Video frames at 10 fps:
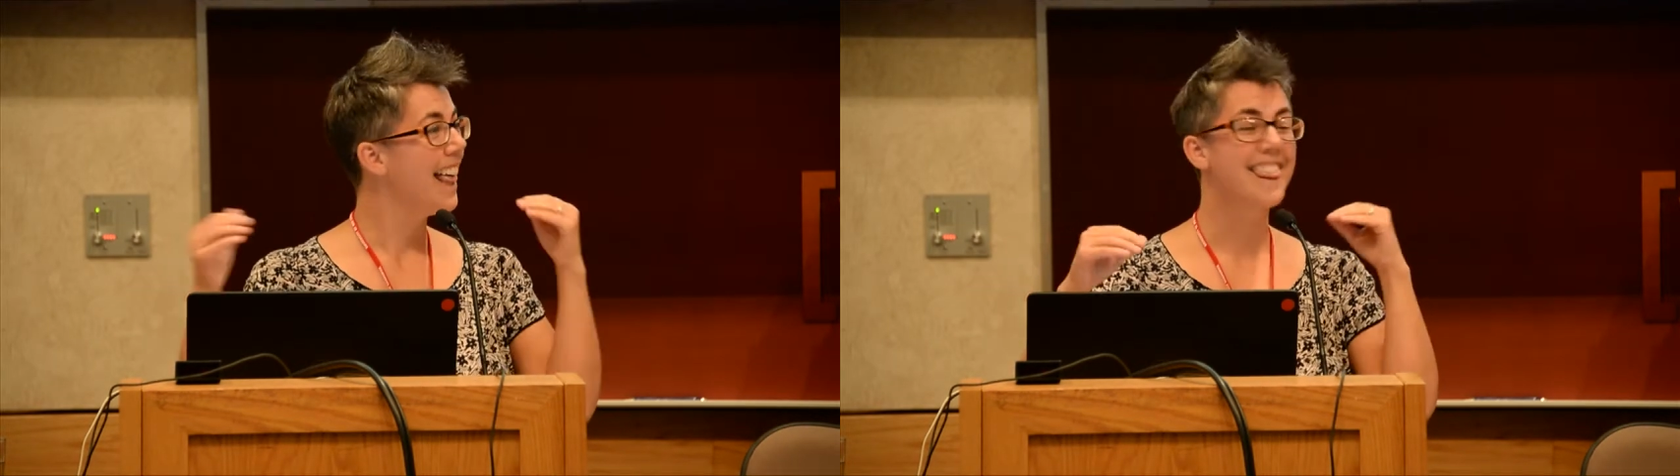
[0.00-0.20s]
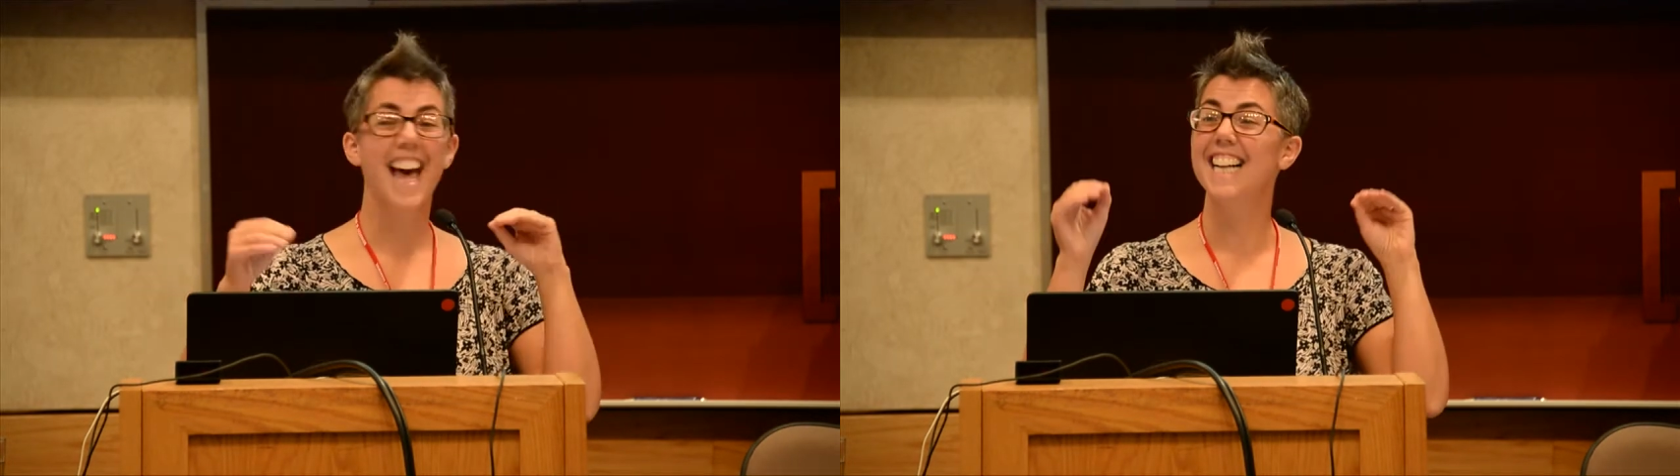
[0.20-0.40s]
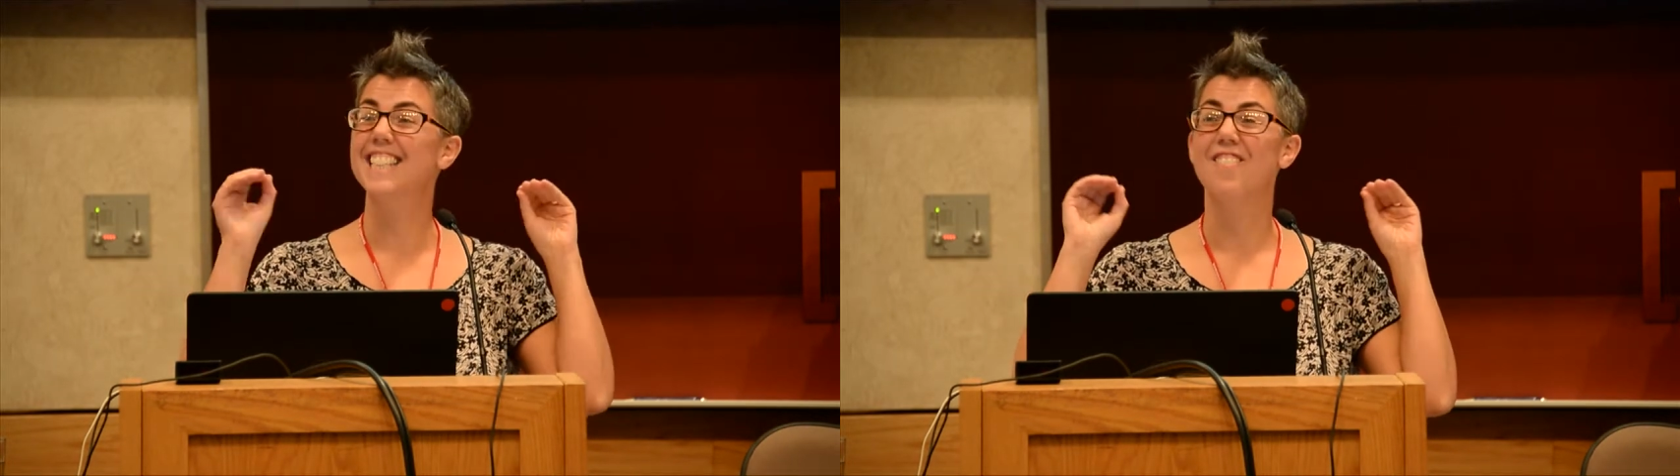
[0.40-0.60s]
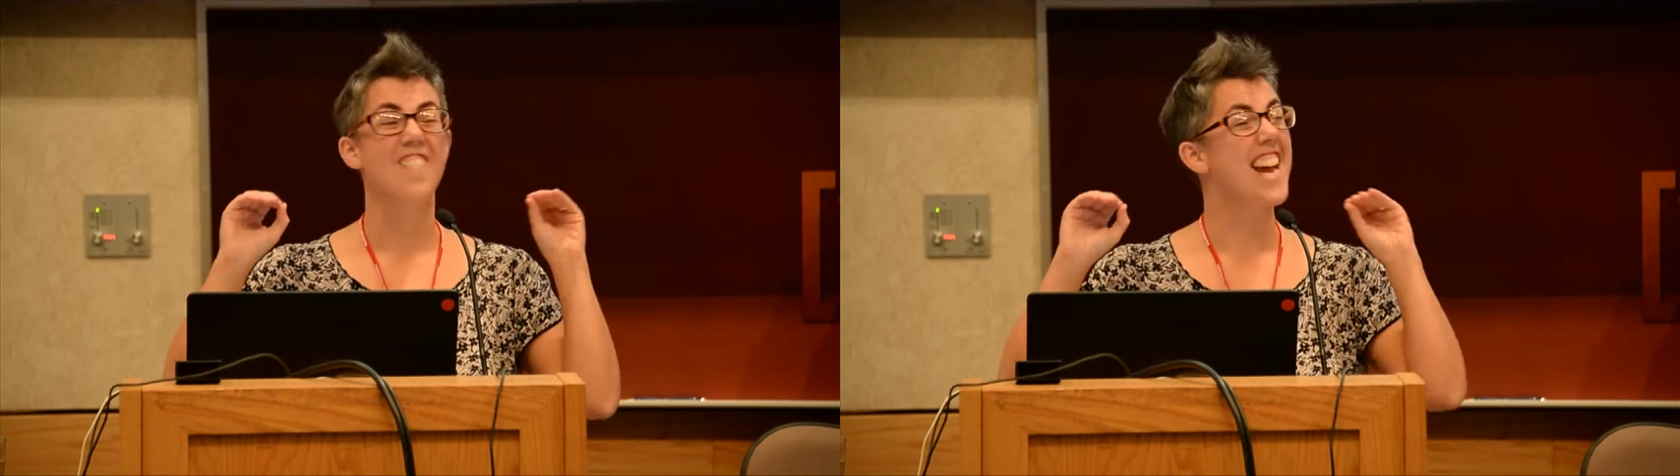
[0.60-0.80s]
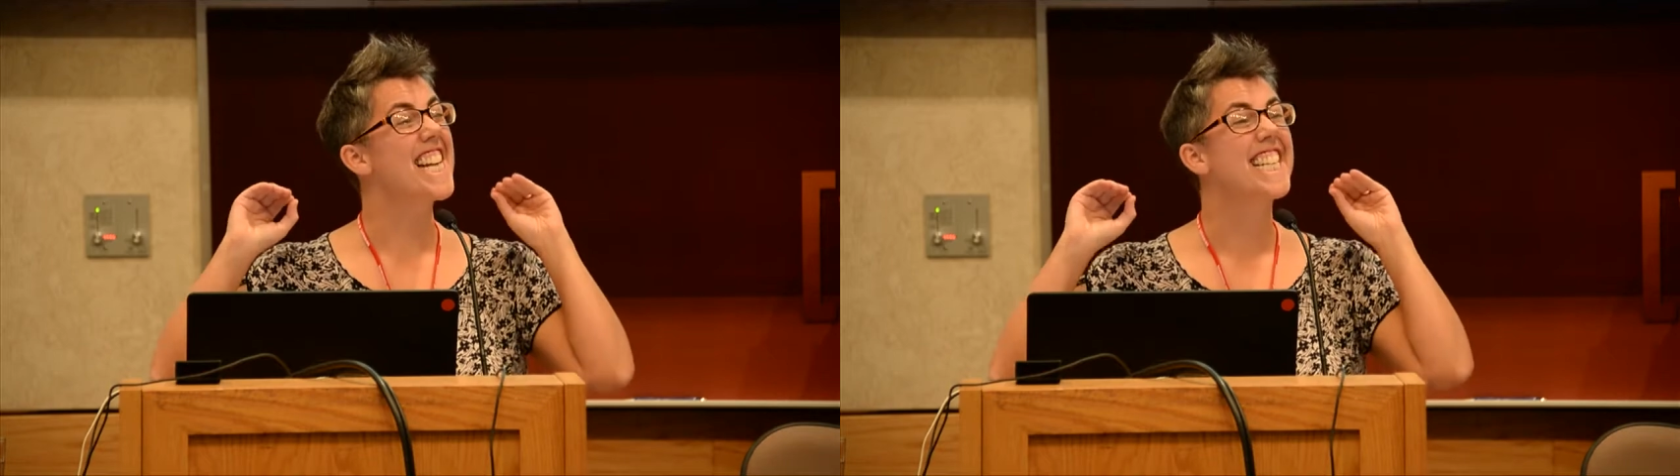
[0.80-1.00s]
that's
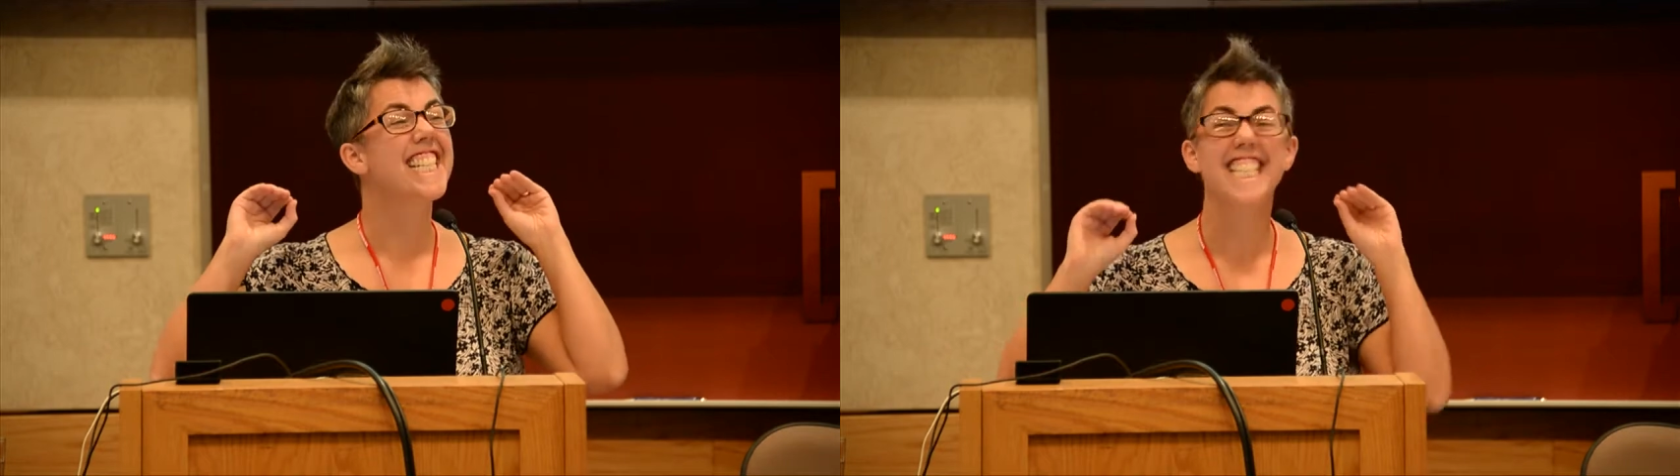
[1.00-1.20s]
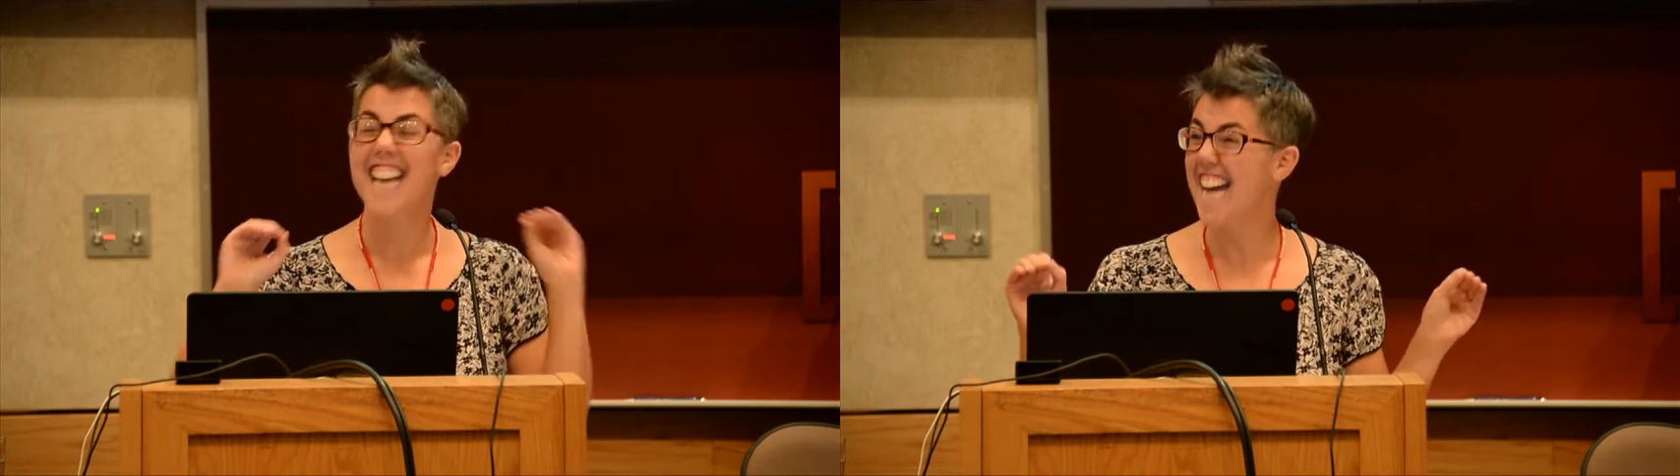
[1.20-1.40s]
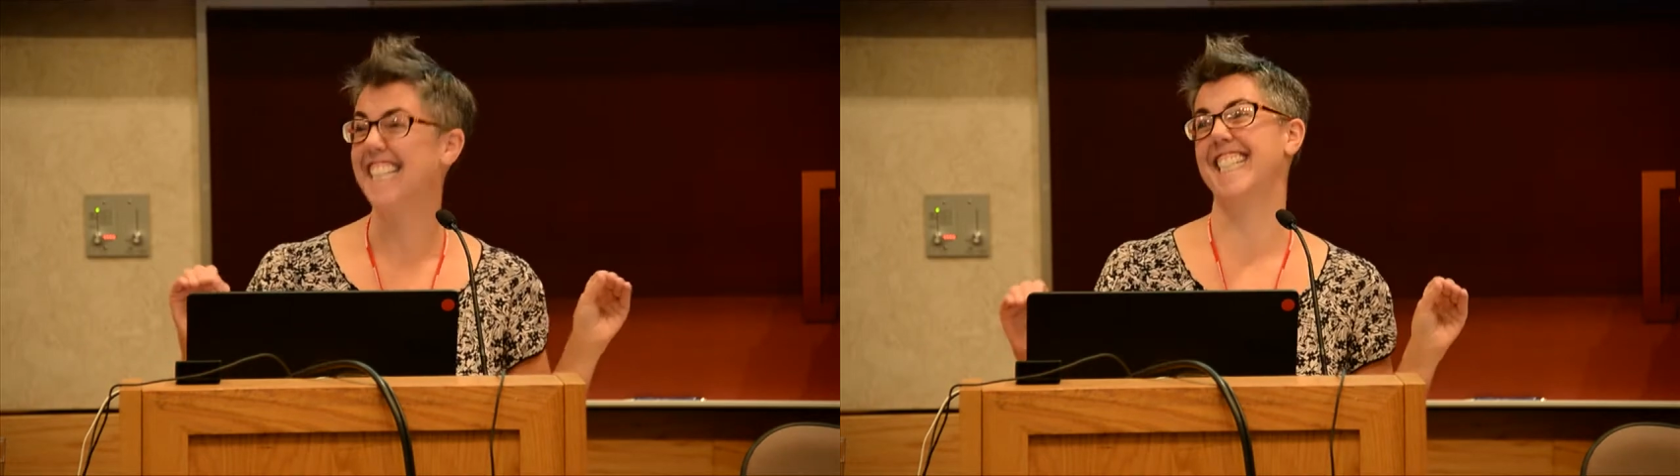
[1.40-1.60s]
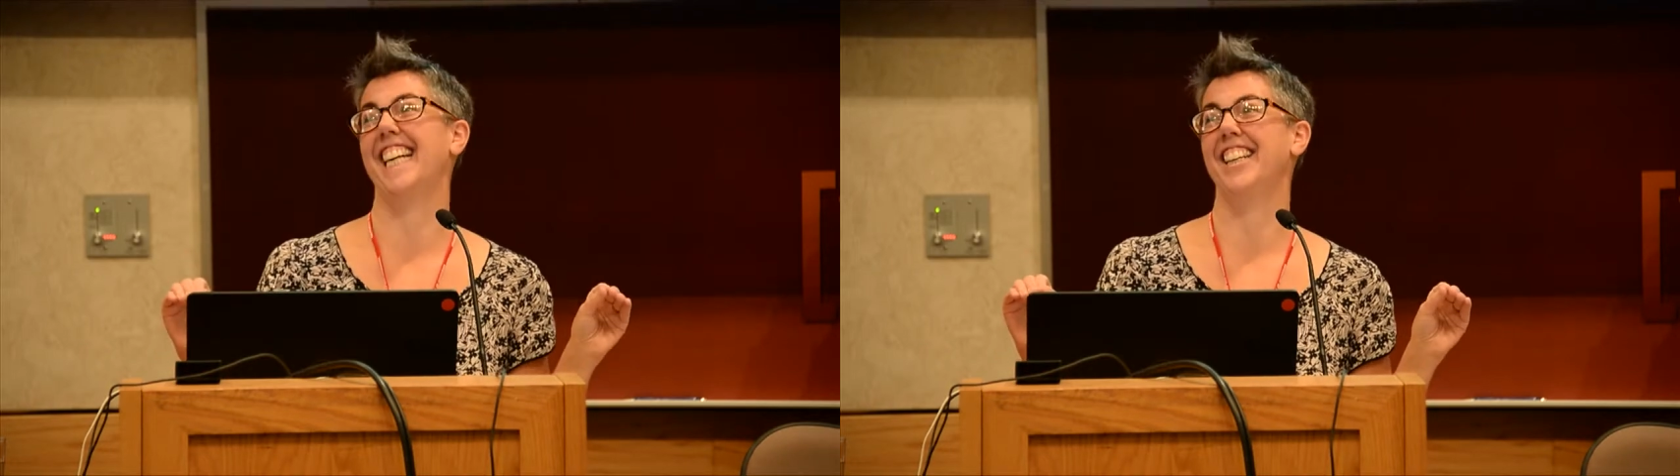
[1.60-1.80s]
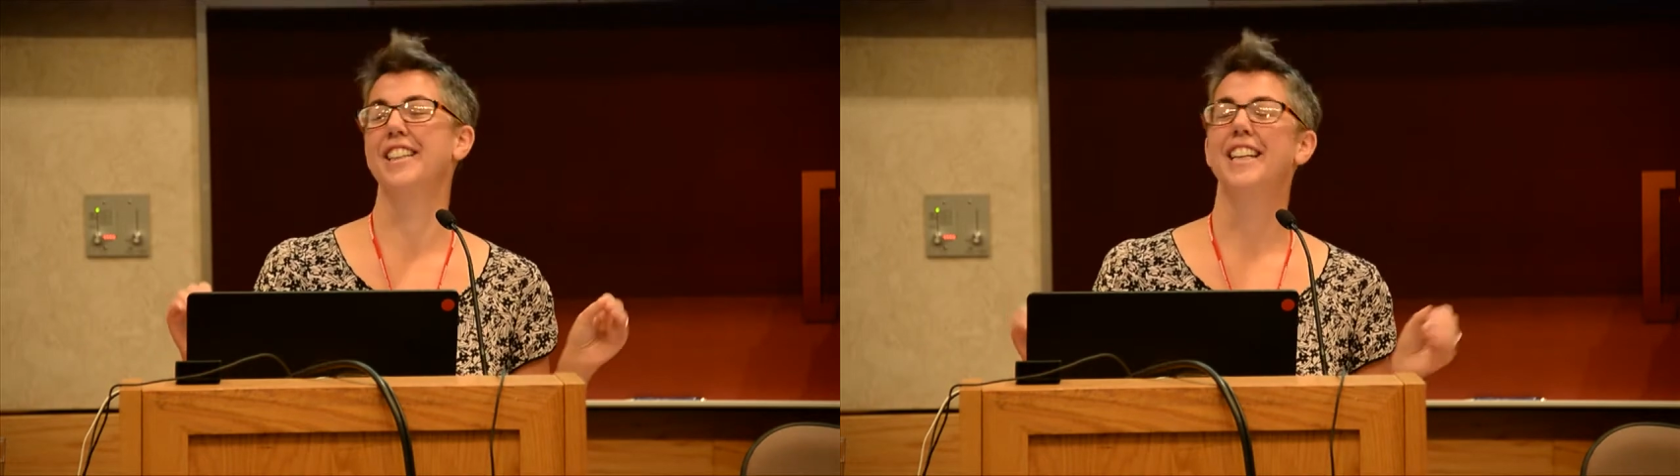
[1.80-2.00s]
fantastic.